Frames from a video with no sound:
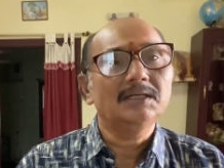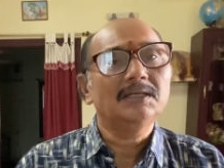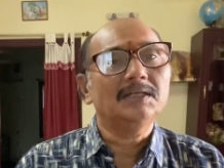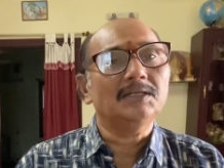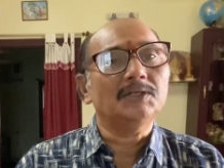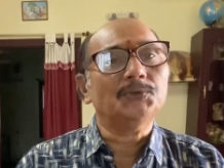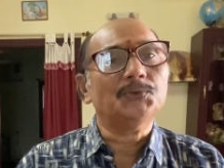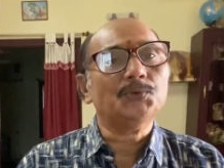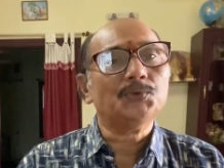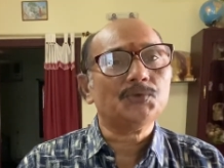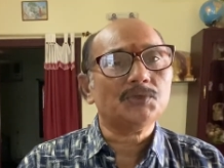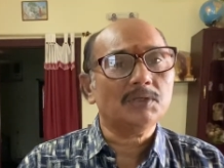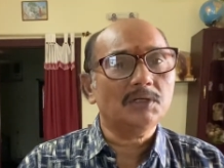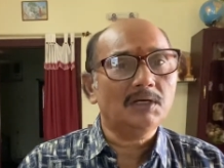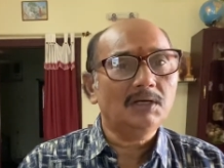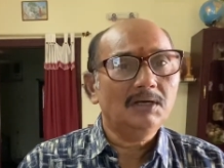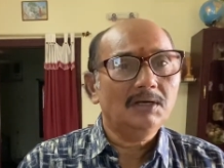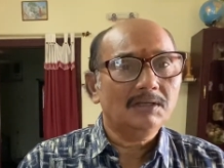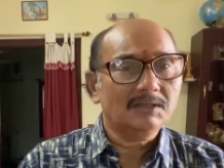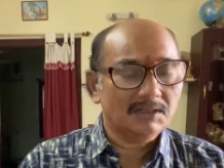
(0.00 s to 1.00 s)
he used uh,
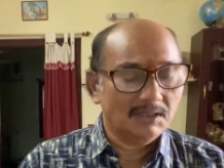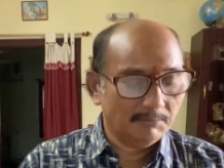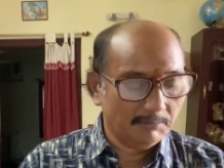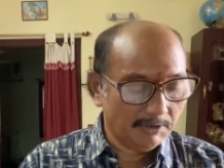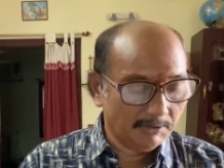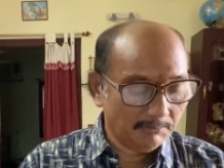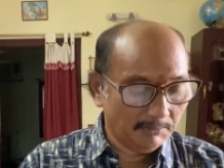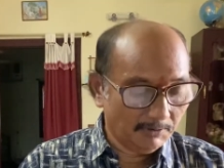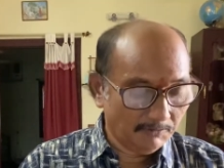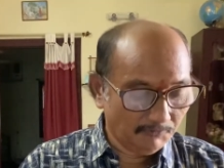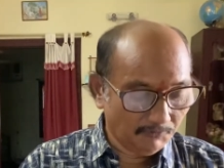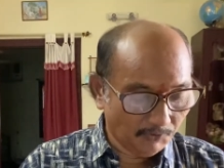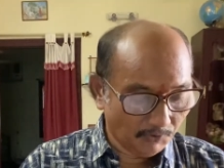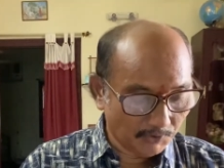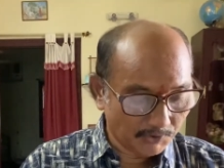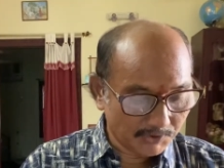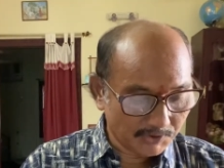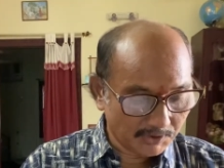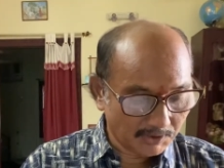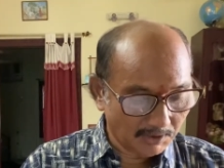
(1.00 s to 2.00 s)
the minimum
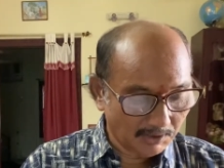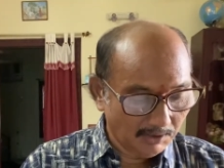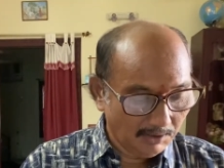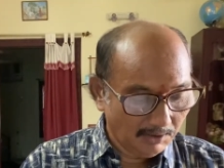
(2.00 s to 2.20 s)
force uh,